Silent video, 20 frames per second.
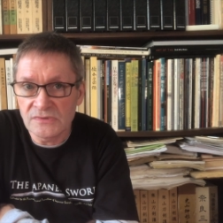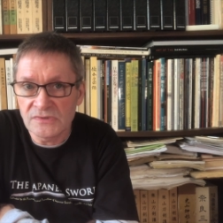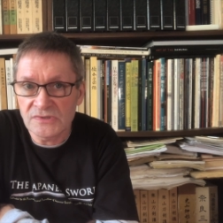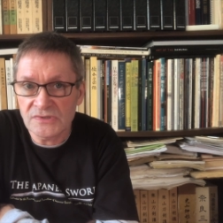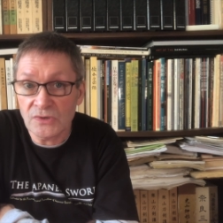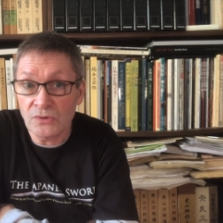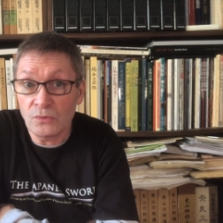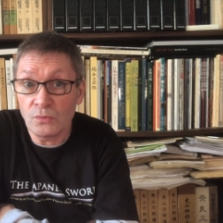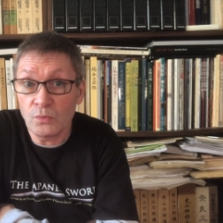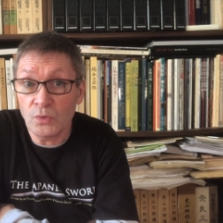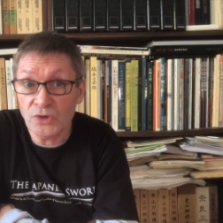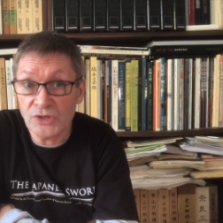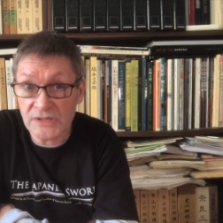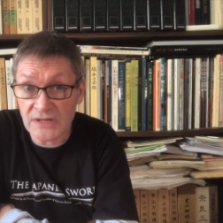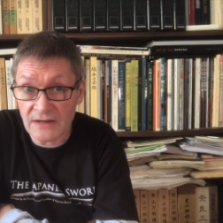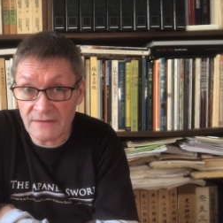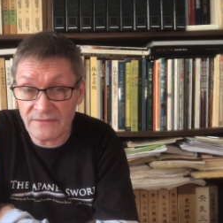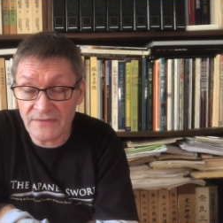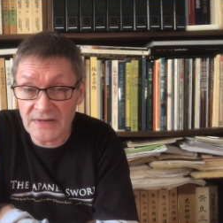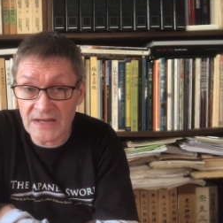So watch
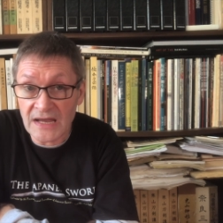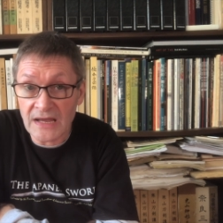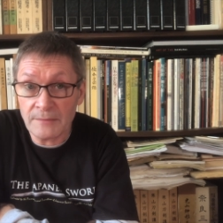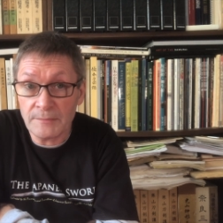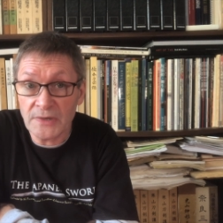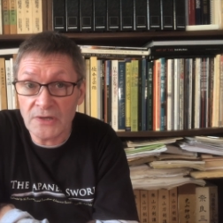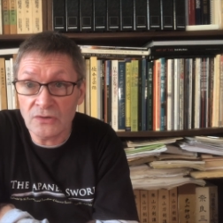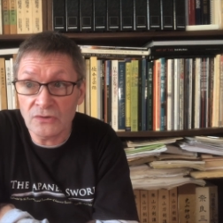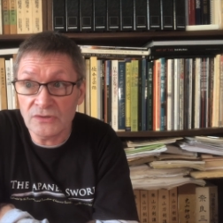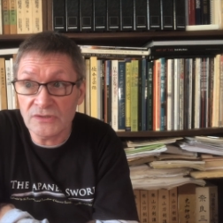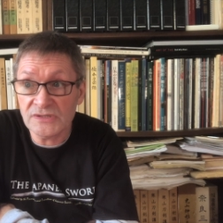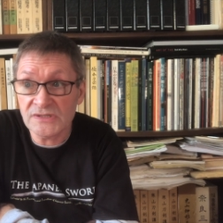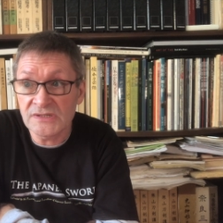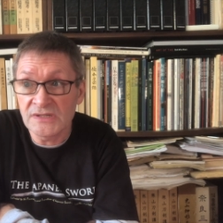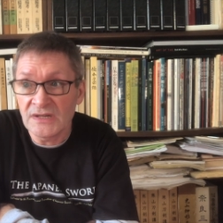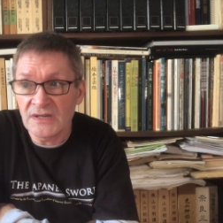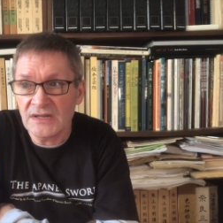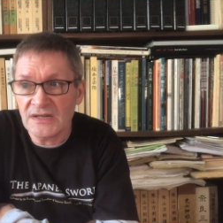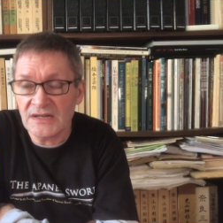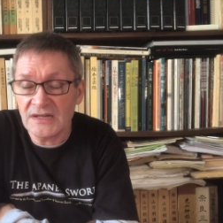out for that, because
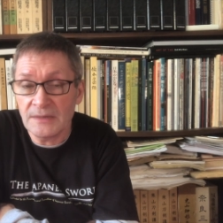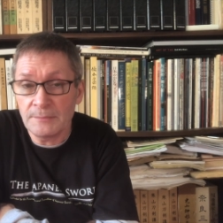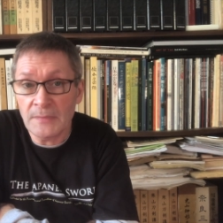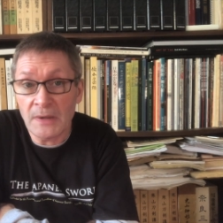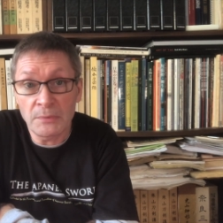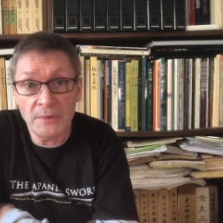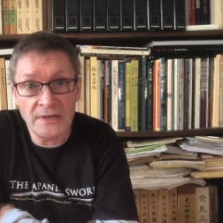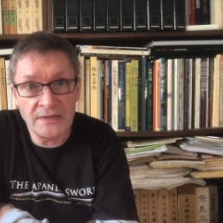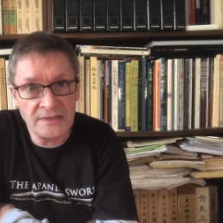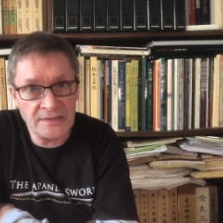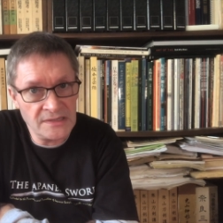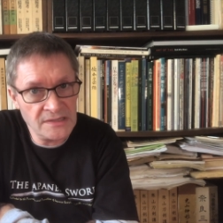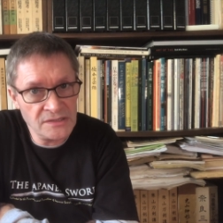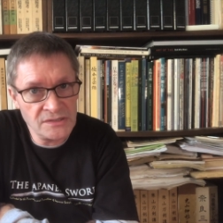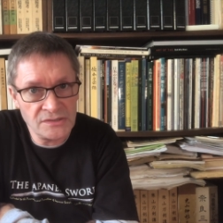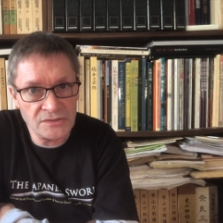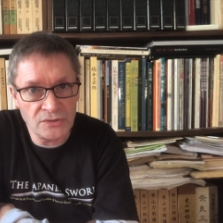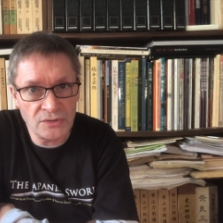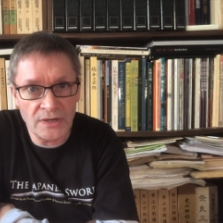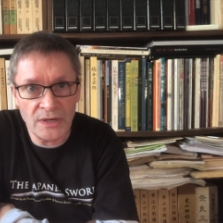I'm going to
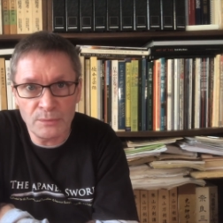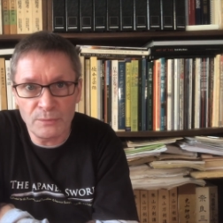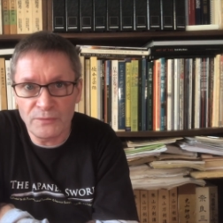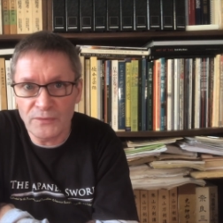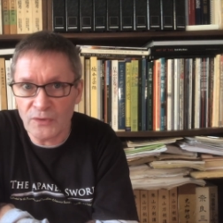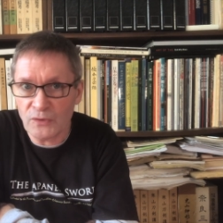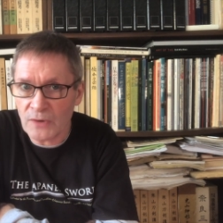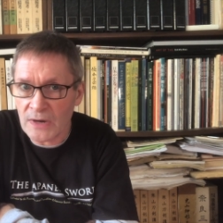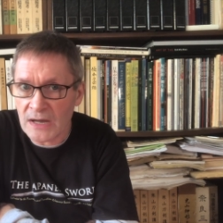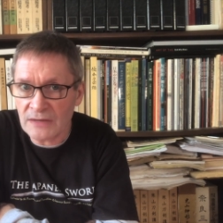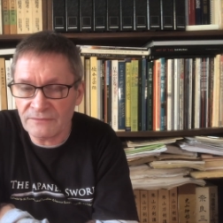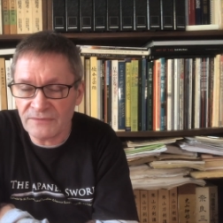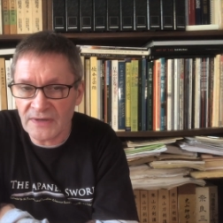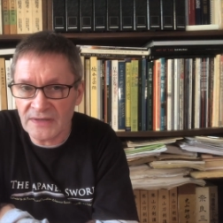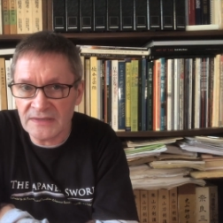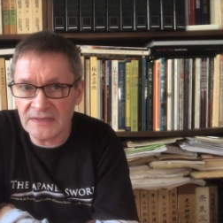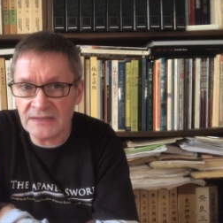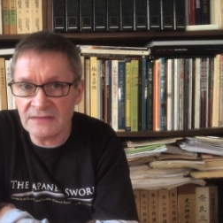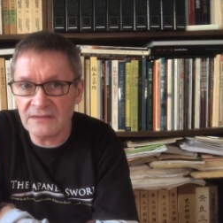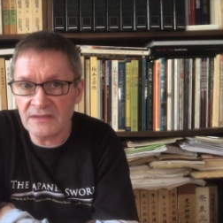need your help for
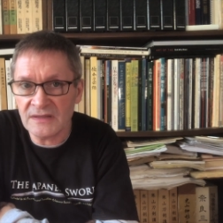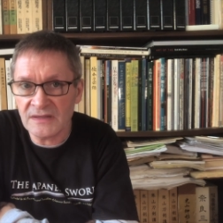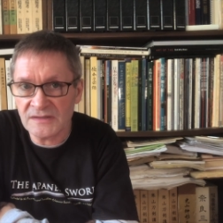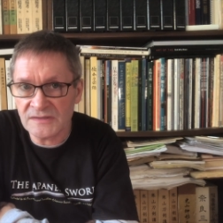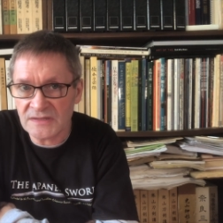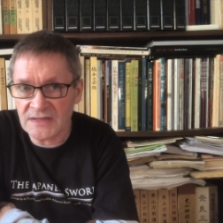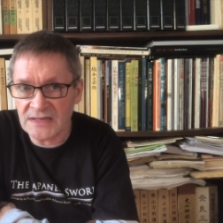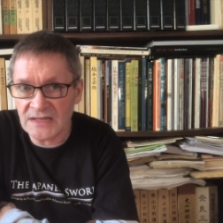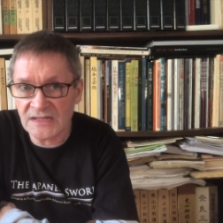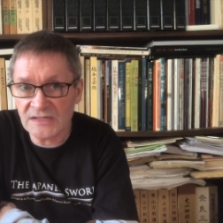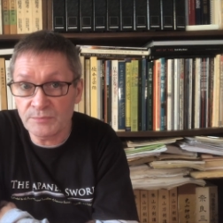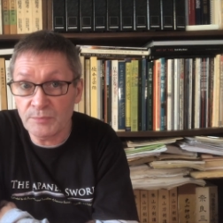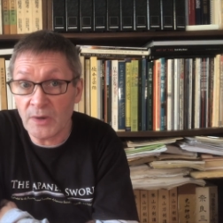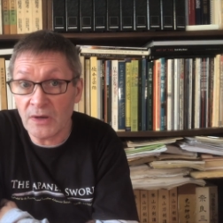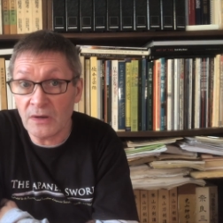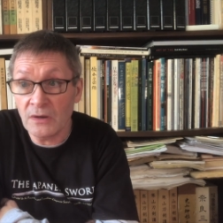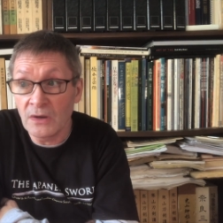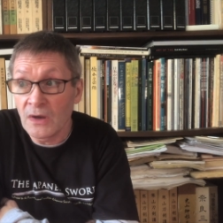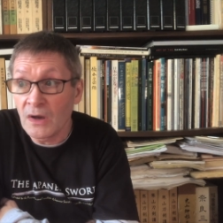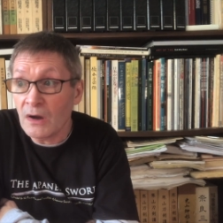crowdfunding and things like this.
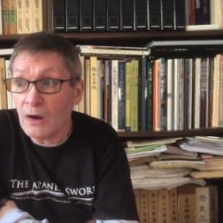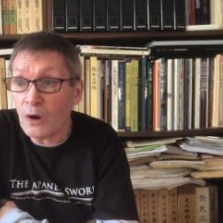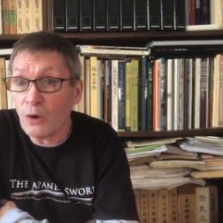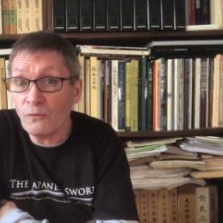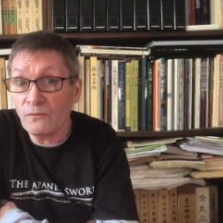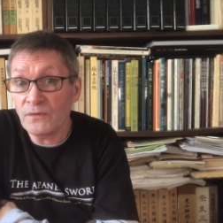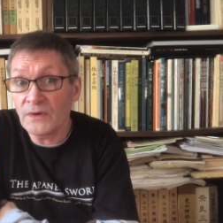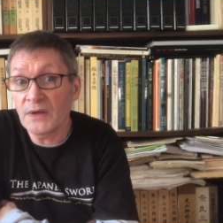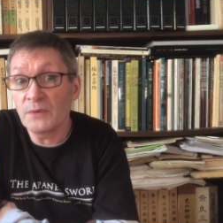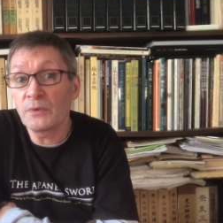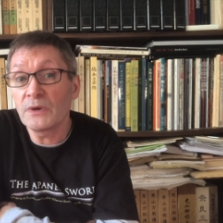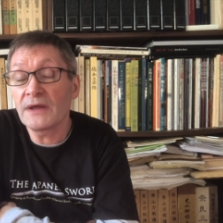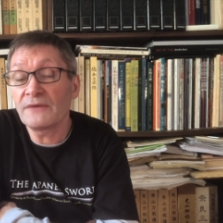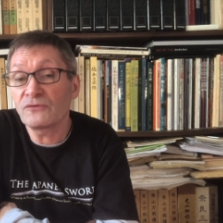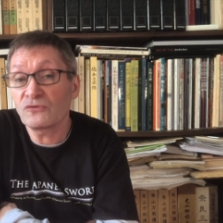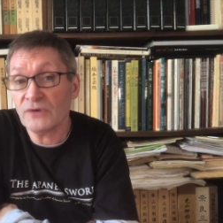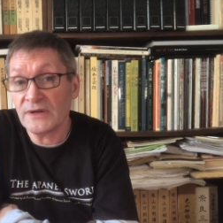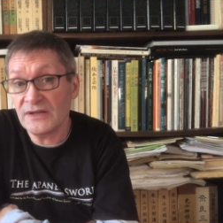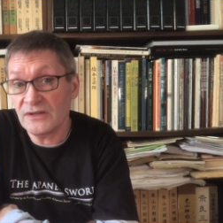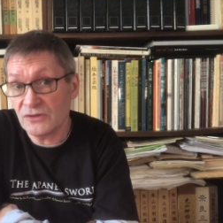But hopefully we'll have
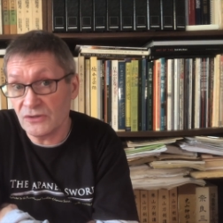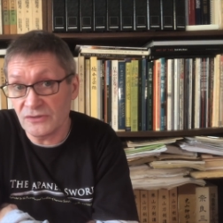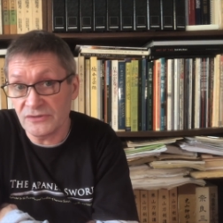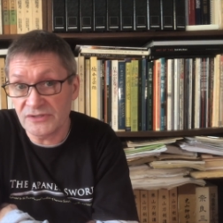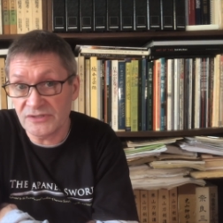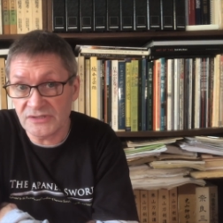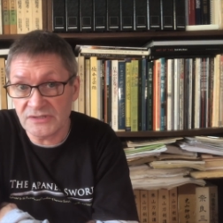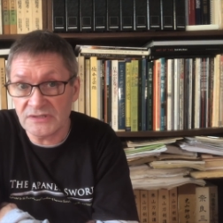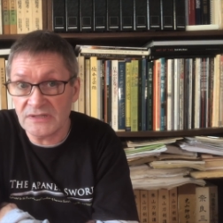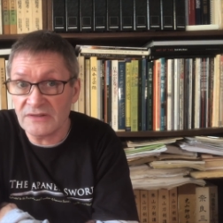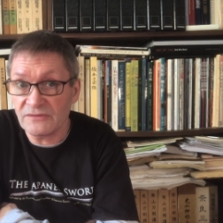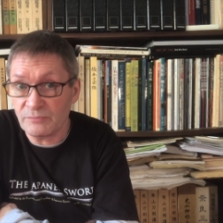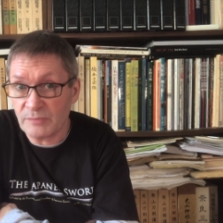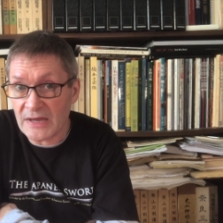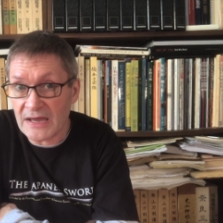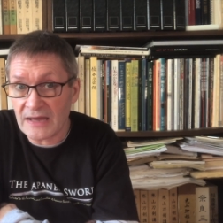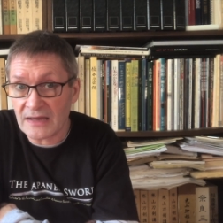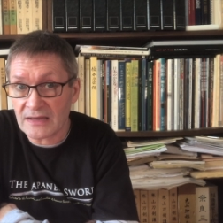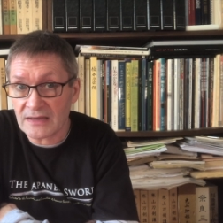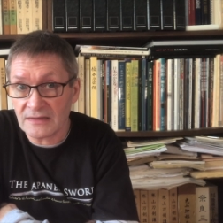great goods to give
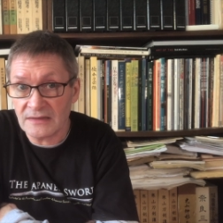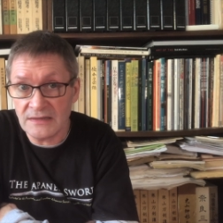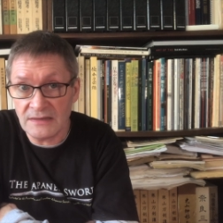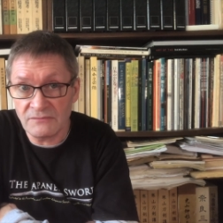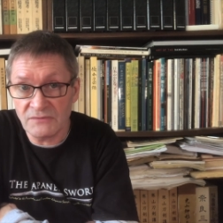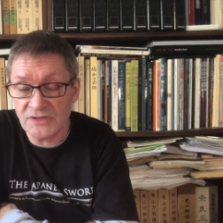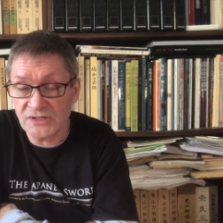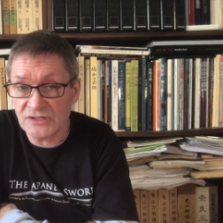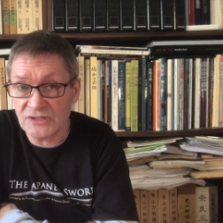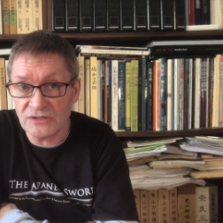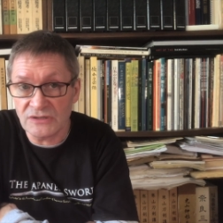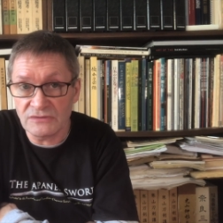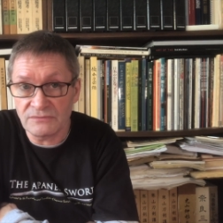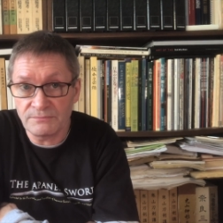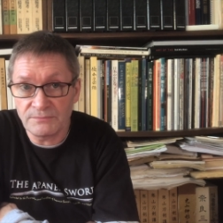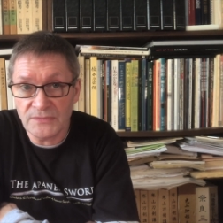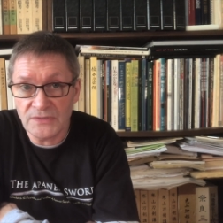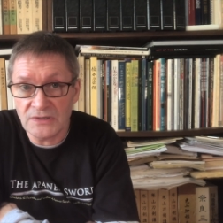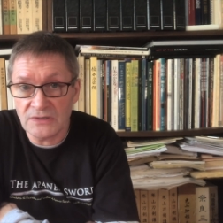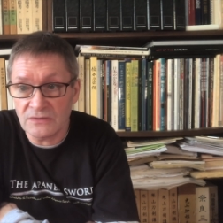back in return,
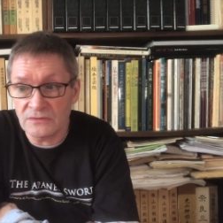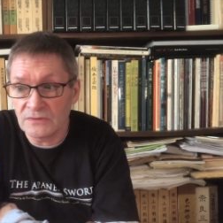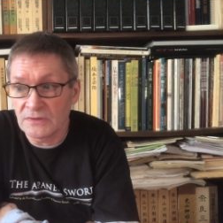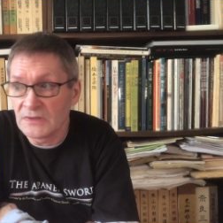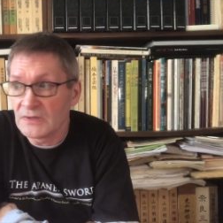you know.